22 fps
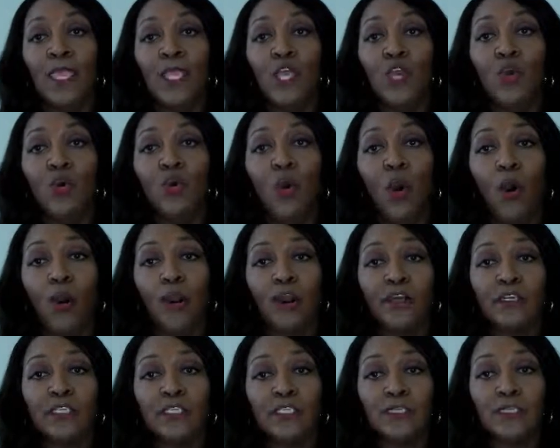You
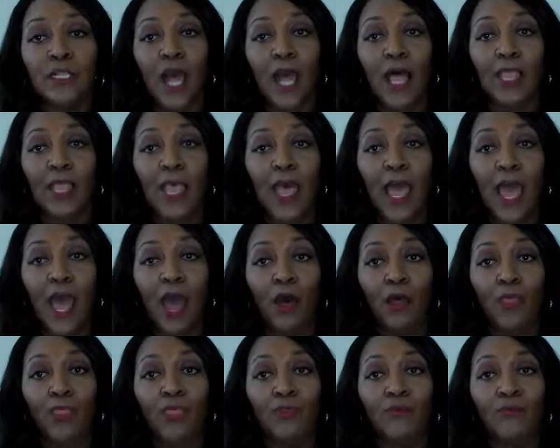are
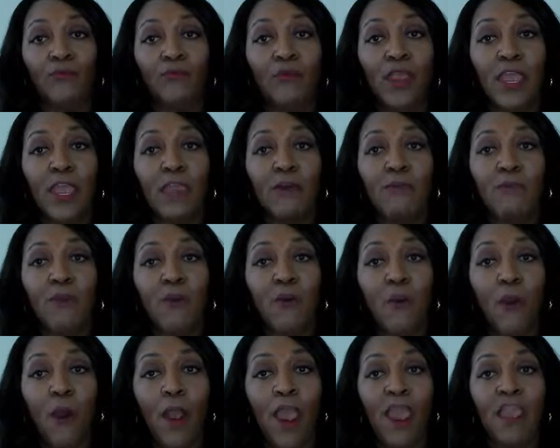allowed
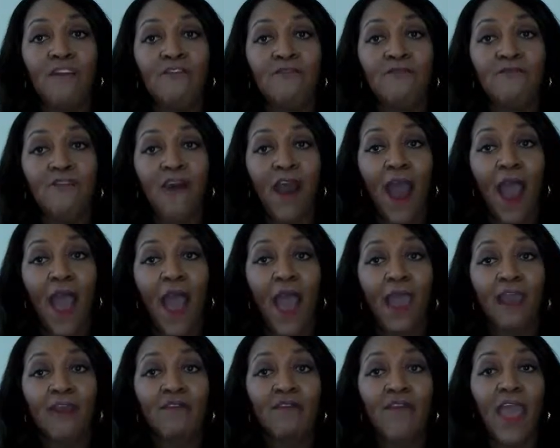
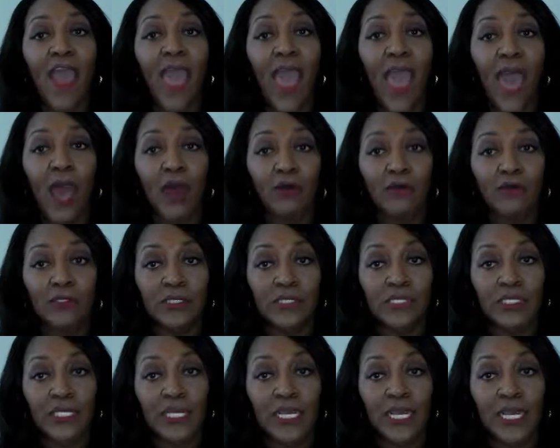3.5
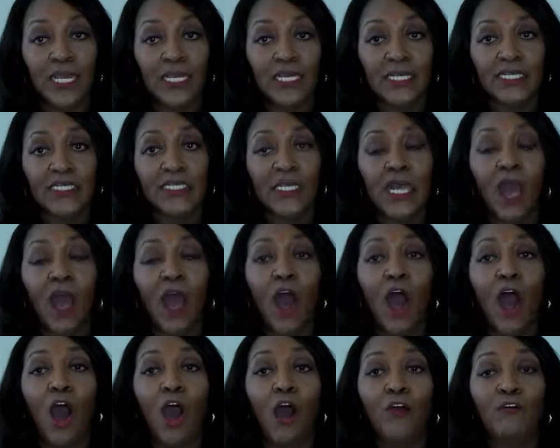ounces
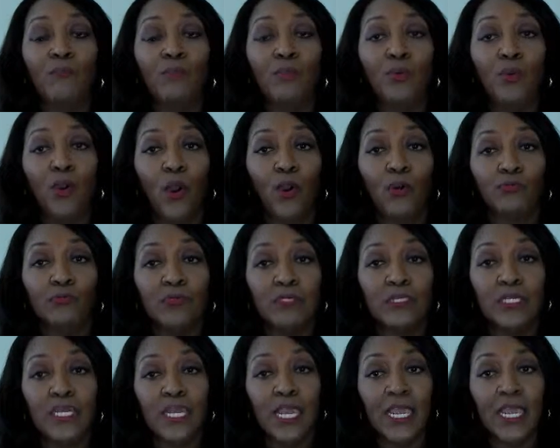of
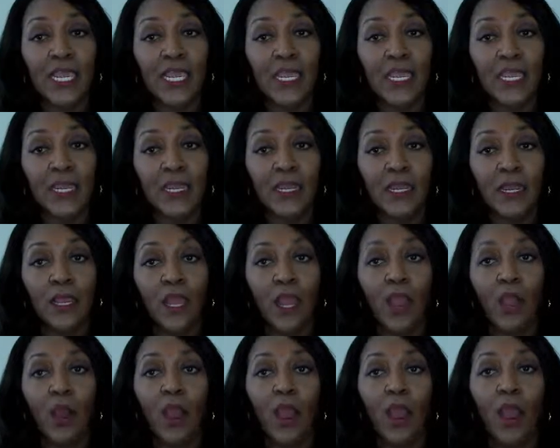protein
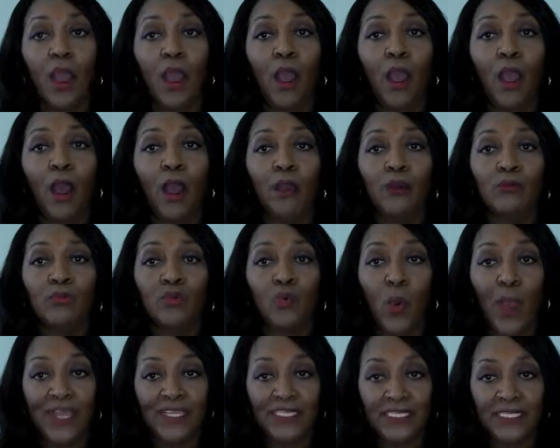
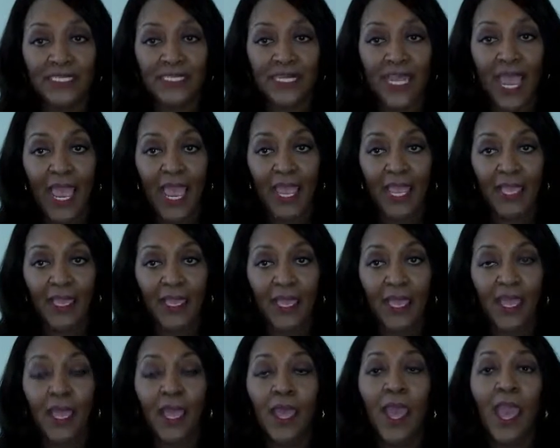twice a day.
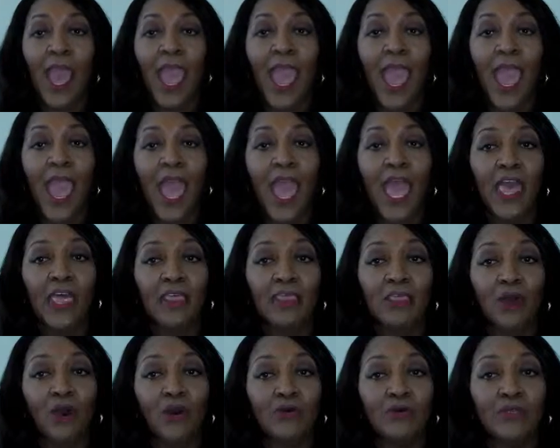
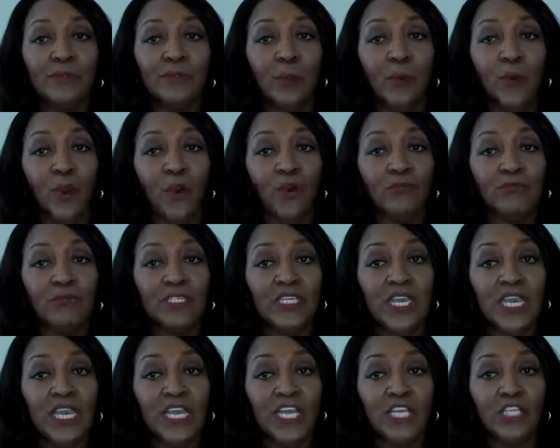And those
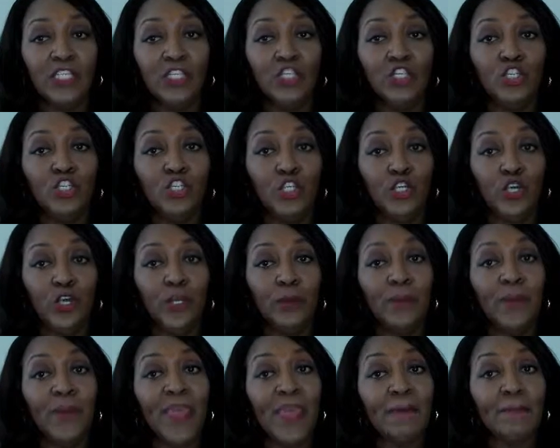proteins
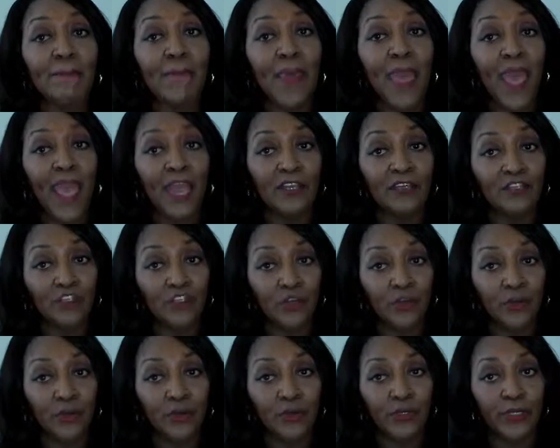should be
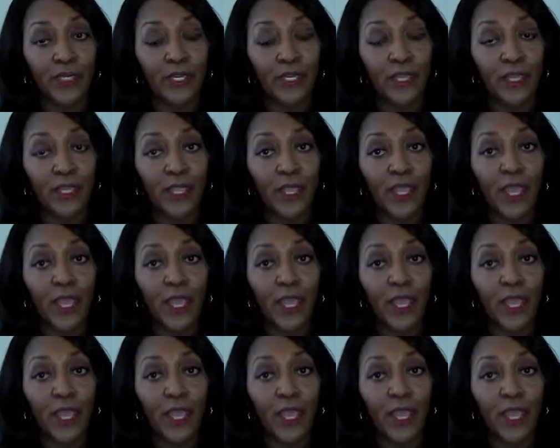measured